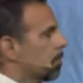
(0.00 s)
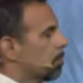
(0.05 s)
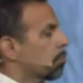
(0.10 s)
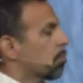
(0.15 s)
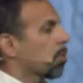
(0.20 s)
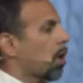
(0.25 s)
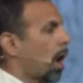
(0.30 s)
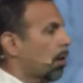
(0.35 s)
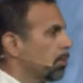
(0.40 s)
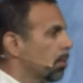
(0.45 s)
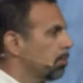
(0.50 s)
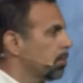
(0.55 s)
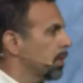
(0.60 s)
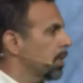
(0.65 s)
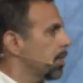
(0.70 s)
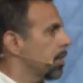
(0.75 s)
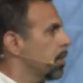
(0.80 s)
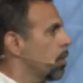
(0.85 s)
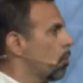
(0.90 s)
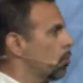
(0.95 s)

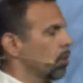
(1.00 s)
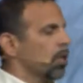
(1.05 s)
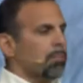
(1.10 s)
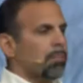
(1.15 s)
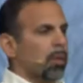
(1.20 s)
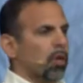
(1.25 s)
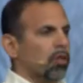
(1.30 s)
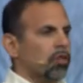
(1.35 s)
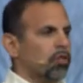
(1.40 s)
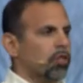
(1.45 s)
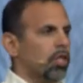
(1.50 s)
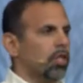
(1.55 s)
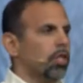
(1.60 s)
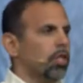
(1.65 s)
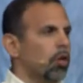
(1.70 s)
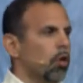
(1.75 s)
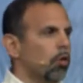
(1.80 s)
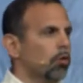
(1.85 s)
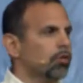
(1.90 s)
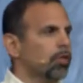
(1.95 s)
Probably the only person in
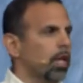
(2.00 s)
the Old